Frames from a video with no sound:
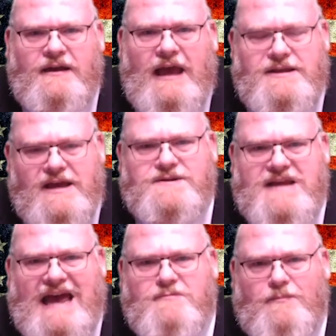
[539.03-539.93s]
And yes,
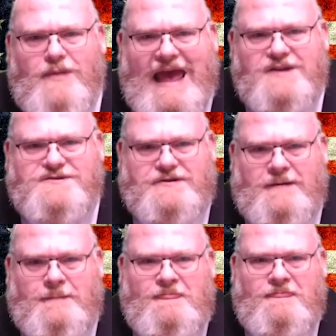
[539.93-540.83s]
I'm a
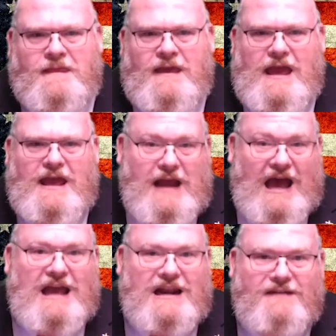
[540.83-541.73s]
pastor, and
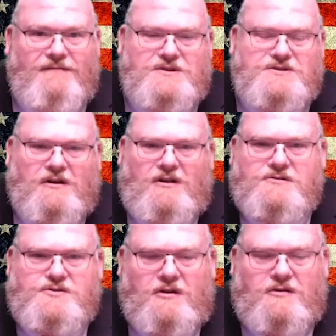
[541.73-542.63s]
I live in
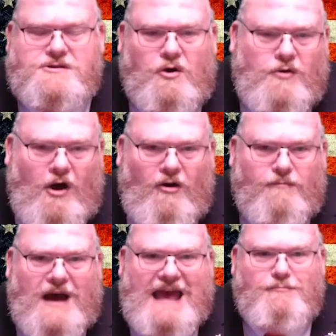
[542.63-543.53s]
the
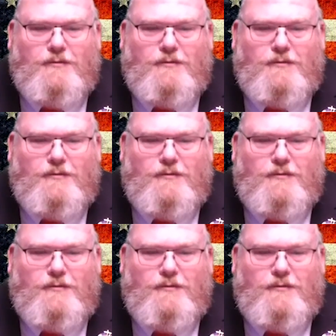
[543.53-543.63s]
so-called Bible